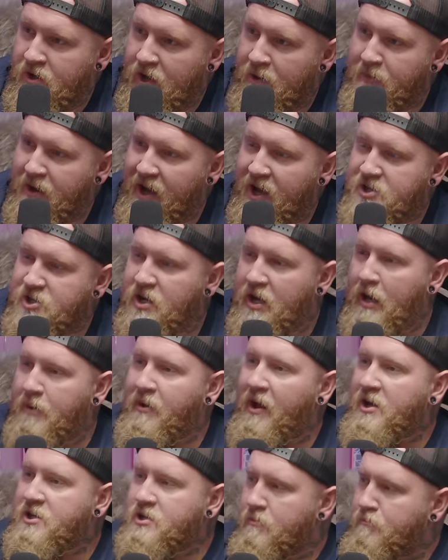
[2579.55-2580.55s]

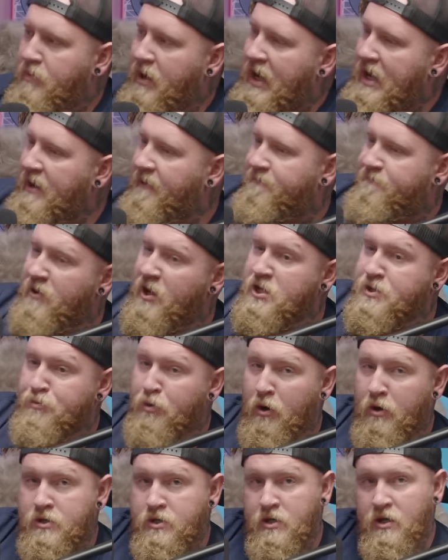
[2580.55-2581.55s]
Imagine being a fish
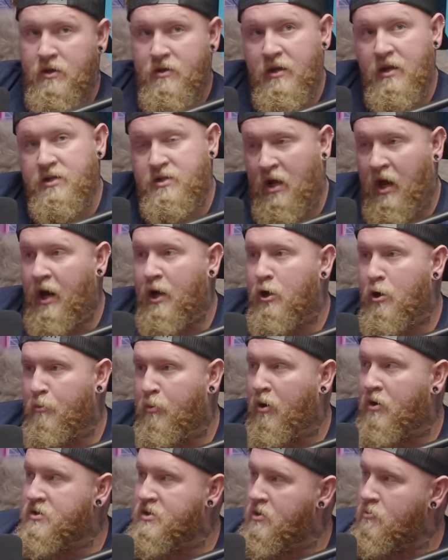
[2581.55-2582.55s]
person and then a tiger
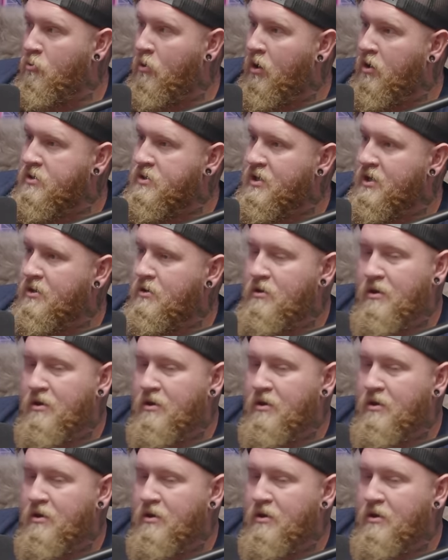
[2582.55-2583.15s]
person walks in.